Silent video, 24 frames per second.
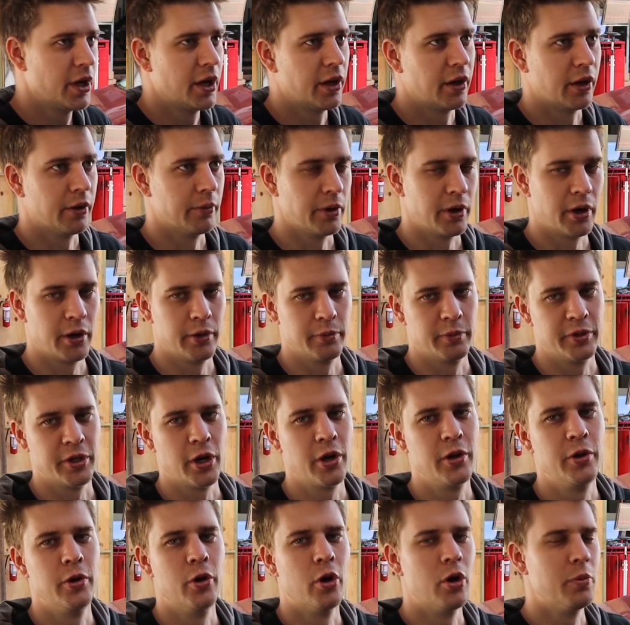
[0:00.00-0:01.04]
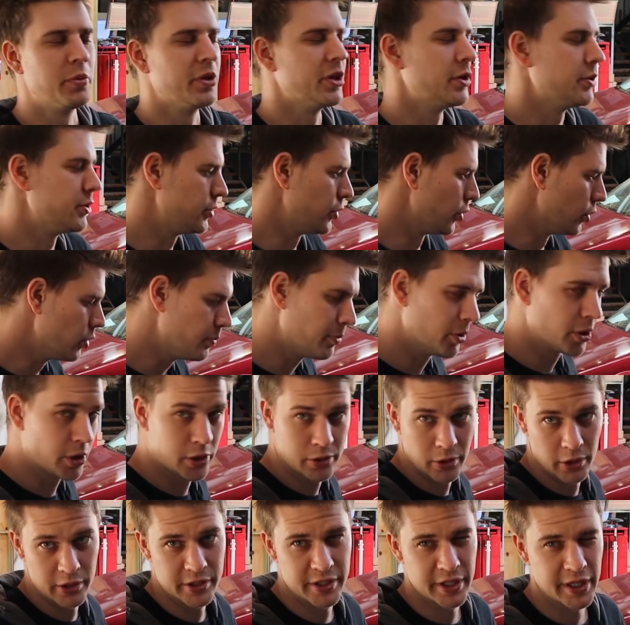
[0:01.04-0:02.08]
We don't normally do push
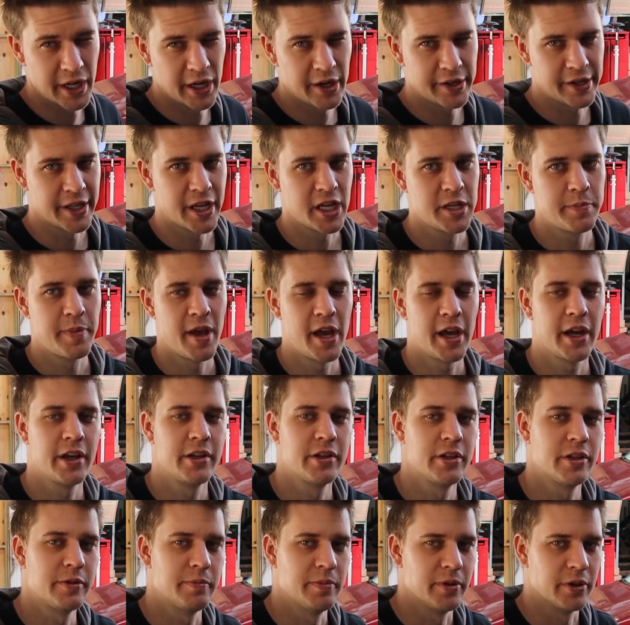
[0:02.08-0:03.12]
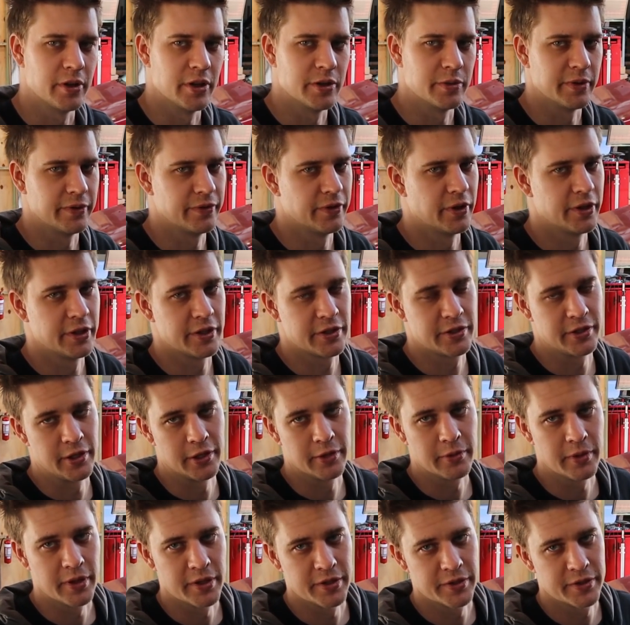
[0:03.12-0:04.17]
rods in our LS packages because we find the
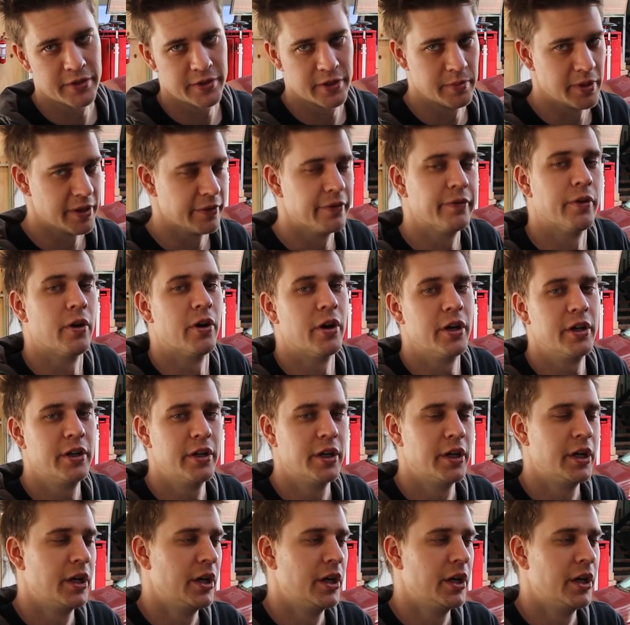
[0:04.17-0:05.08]
stock ones to be fine.